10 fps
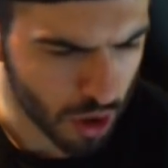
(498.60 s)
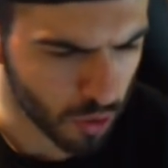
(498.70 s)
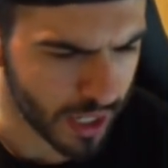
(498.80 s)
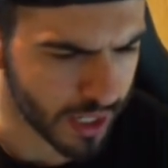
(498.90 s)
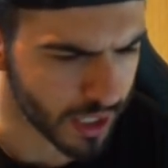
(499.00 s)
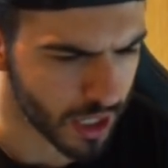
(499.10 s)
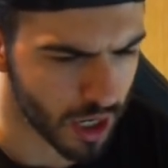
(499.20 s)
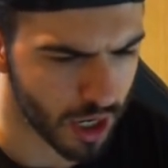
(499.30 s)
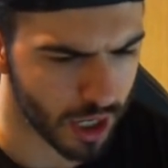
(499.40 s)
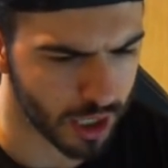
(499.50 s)
Okay,
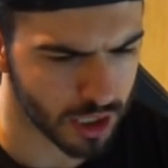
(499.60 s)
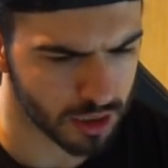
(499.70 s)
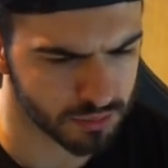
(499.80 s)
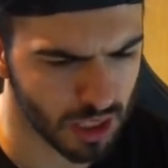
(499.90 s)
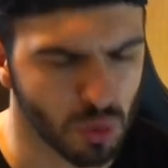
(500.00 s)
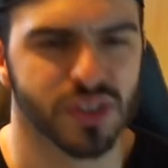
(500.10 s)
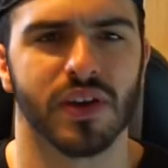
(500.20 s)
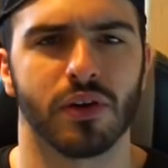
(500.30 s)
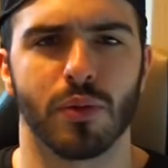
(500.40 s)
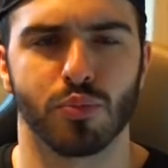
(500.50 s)
that was
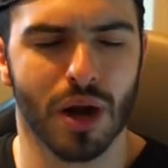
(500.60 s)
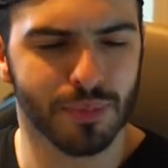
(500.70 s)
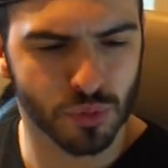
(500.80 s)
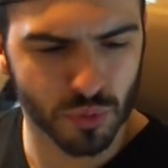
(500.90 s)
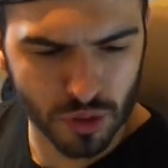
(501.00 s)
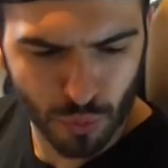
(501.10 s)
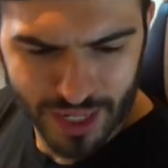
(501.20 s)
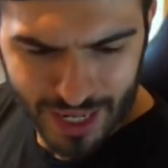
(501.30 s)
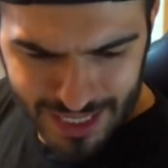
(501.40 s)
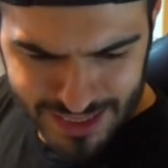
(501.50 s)
very abrupt with the
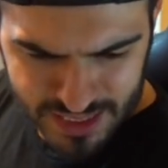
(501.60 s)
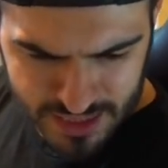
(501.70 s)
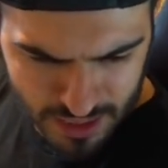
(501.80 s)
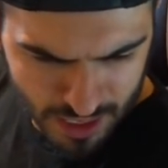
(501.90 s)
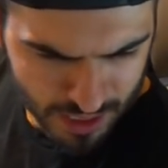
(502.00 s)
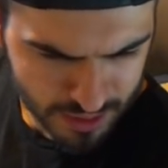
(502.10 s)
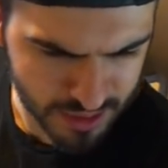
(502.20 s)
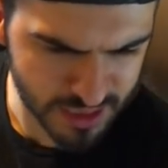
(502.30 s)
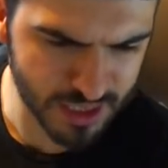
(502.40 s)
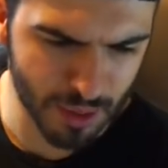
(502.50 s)
way it ended,
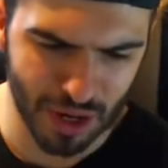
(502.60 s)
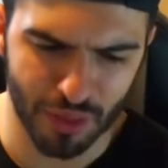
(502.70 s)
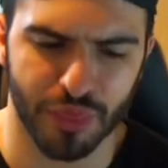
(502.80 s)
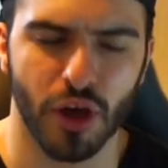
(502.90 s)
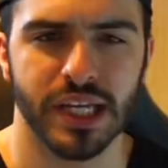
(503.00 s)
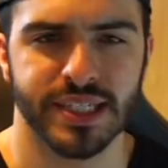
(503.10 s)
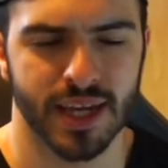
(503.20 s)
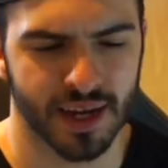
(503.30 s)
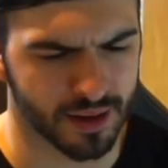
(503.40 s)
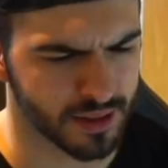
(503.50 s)
and there's still about 30
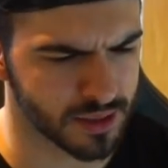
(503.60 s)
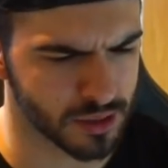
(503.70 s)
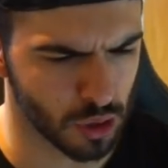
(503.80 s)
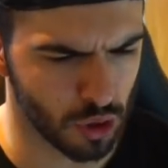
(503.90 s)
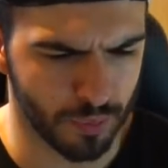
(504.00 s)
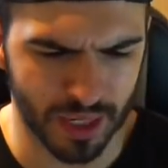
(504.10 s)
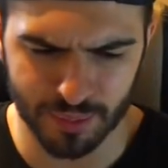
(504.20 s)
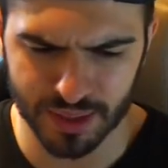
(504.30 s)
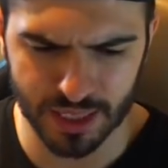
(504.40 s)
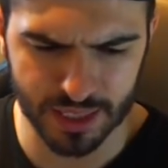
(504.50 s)
seconds, so
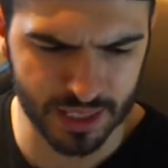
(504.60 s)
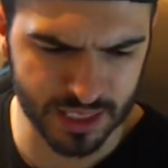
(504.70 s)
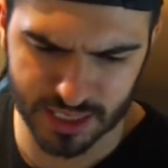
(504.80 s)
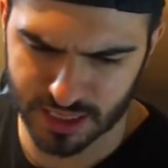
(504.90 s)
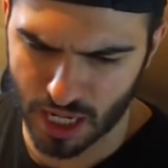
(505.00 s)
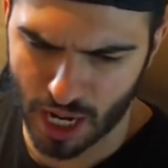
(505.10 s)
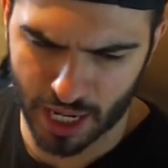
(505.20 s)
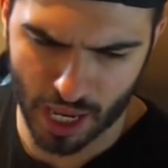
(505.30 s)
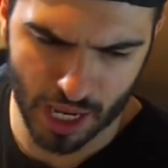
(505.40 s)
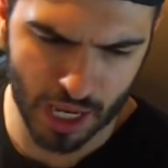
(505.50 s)
maybe this is
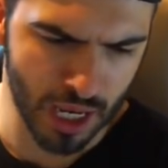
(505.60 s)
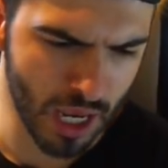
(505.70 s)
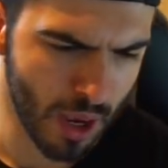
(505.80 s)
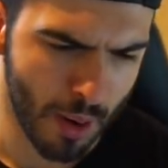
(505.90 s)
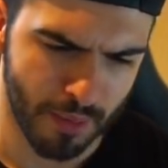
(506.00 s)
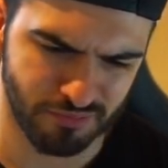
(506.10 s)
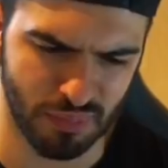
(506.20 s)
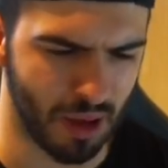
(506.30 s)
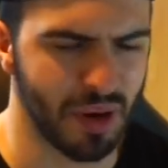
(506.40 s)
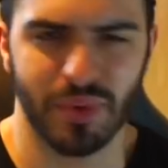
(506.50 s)
like a...
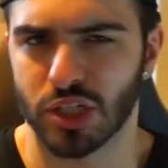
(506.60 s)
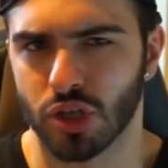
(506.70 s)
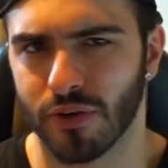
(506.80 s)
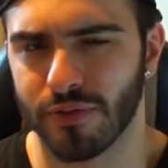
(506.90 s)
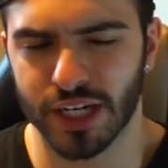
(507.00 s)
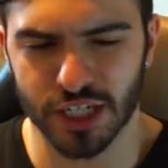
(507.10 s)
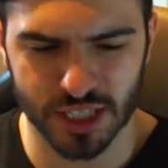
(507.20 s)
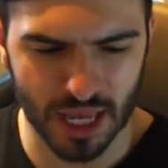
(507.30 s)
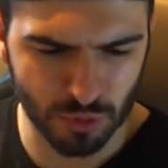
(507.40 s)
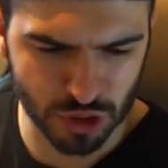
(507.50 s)
like maybe the song
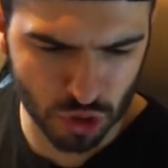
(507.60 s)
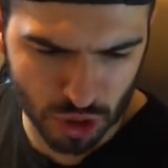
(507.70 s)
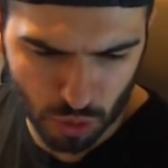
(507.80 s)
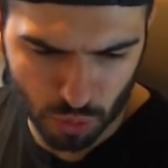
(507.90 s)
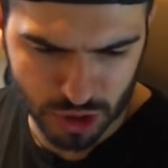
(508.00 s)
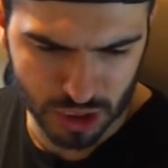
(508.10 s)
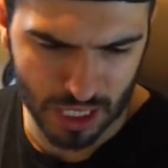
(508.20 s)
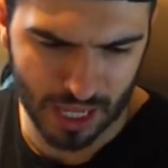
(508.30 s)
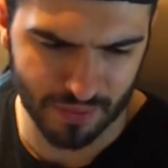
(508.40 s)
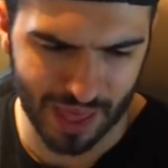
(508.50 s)
finished and we're just gonna watch
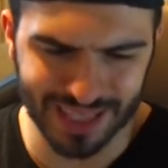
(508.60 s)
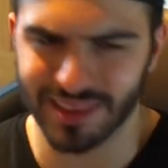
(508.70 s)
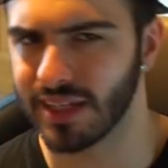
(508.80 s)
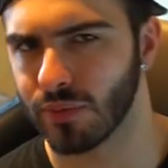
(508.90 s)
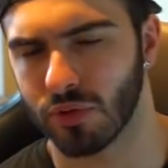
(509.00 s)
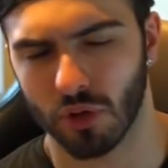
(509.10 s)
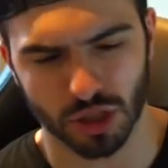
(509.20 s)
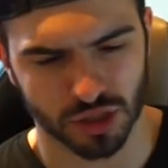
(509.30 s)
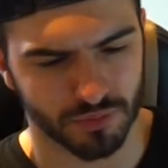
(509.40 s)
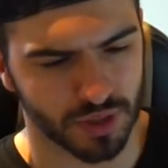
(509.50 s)
like the ending with
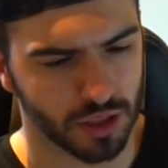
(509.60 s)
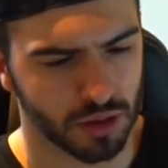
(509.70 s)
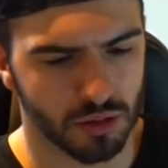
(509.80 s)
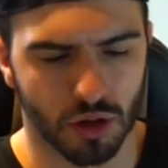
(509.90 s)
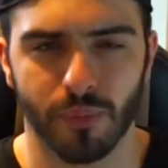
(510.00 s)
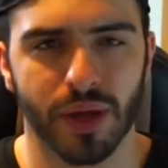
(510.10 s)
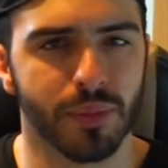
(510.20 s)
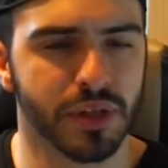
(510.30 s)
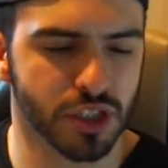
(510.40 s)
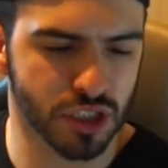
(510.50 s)
regards to the video, or
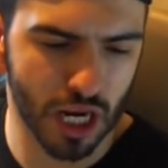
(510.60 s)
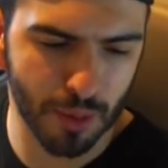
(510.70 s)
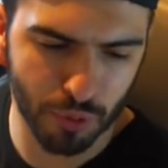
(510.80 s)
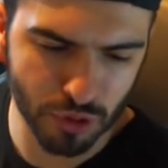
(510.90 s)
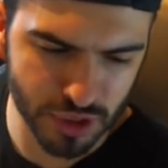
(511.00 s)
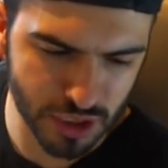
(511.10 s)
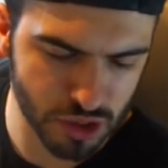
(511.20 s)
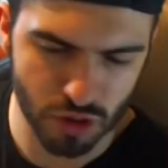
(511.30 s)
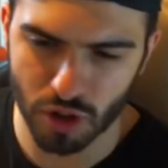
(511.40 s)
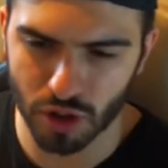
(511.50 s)
maybe it's just like a pause in the
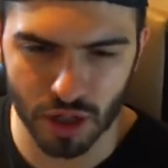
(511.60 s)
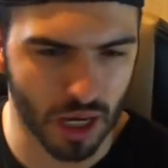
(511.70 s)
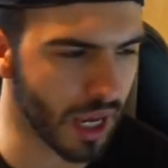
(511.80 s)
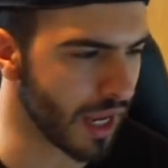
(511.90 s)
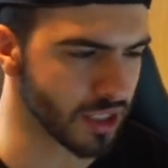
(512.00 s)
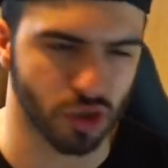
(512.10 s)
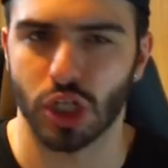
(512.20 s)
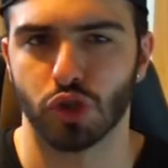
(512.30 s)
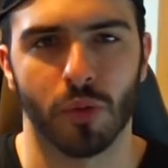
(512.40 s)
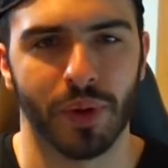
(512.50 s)
song and it's
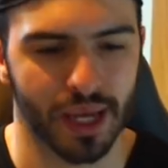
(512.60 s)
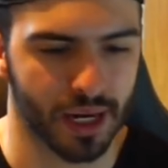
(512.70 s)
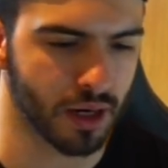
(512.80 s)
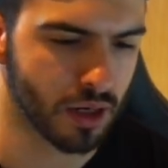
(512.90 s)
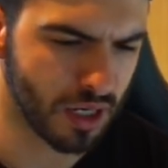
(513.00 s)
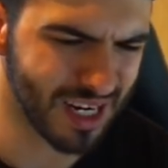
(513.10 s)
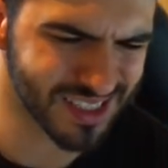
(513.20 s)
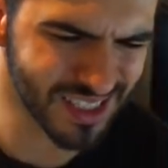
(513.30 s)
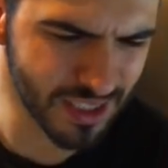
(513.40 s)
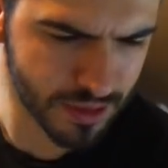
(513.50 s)
gonna drop again.
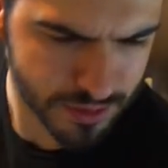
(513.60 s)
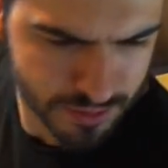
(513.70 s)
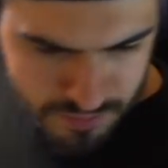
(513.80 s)
Let's see.